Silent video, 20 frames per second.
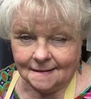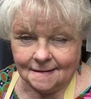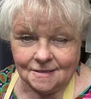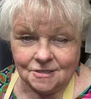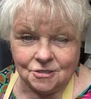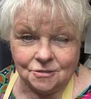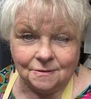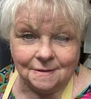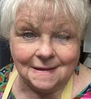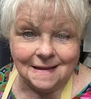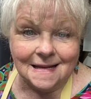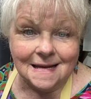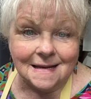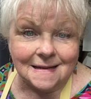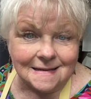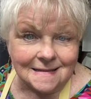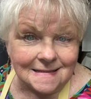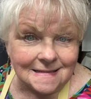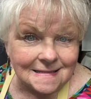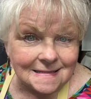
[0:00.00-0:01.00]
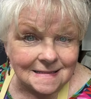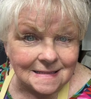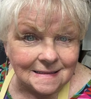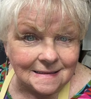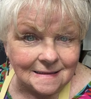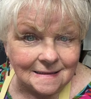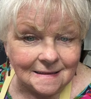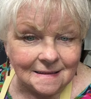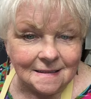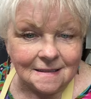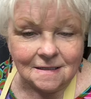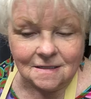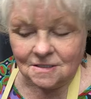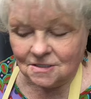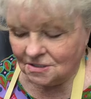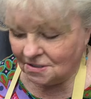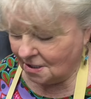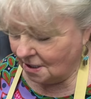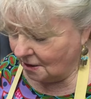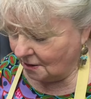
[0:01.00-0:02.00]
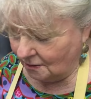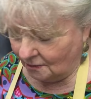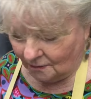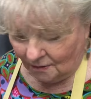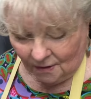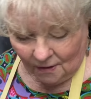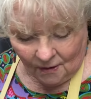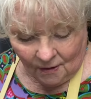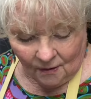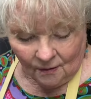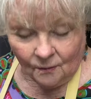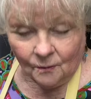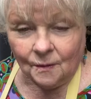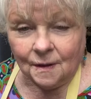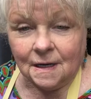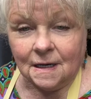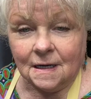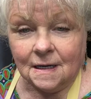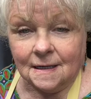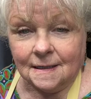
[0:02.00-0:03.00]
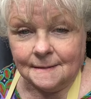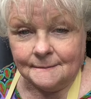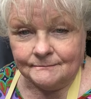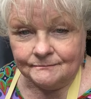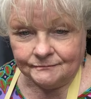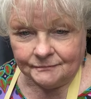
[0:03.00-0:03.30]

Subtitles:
doing this. So we're gonna,